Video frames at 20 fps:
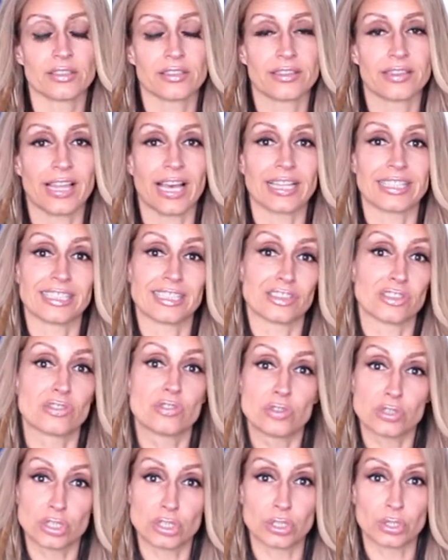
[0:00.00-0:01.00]
that is
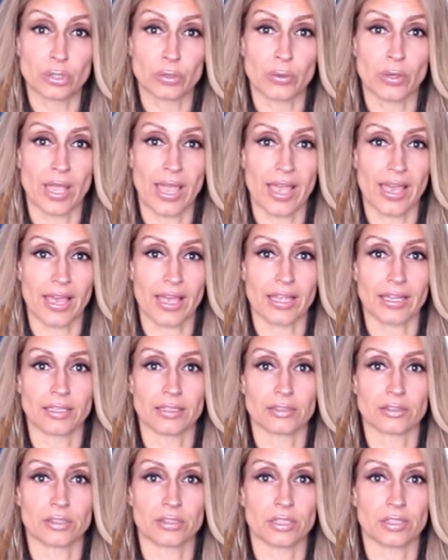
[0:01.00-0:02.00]
new
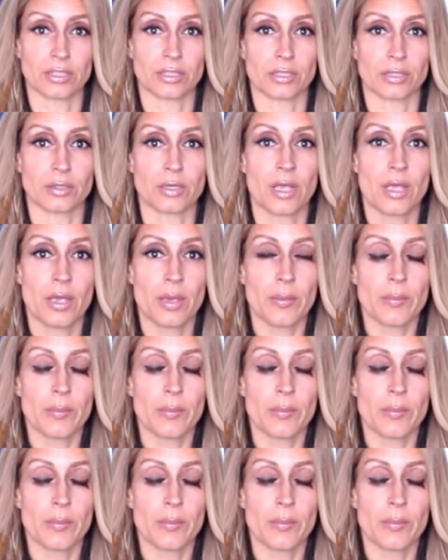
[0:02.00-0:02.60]
and could